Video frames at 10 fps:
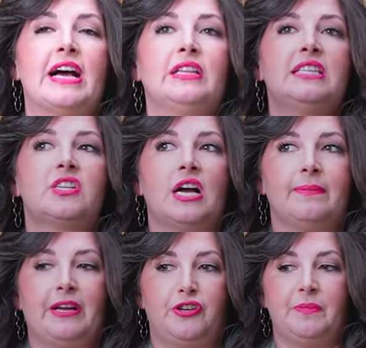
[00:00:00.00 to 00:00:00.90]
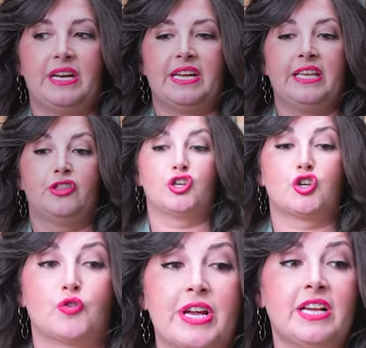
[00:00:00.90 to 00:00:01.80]
now let's talk about humidity. The
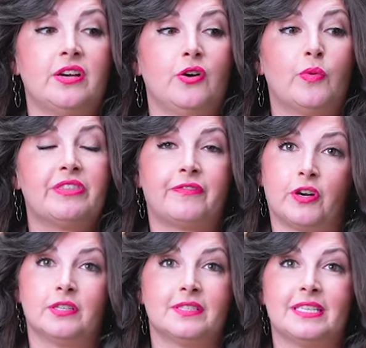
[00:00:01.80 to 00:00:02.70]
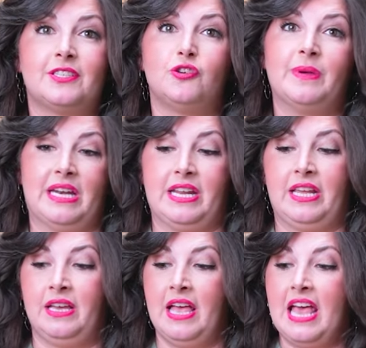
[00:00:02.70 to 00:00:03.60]
trick with ferns is
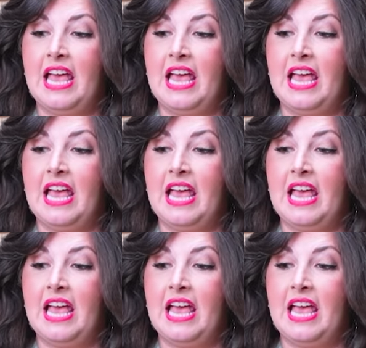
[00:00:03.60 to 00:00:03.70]
humidity.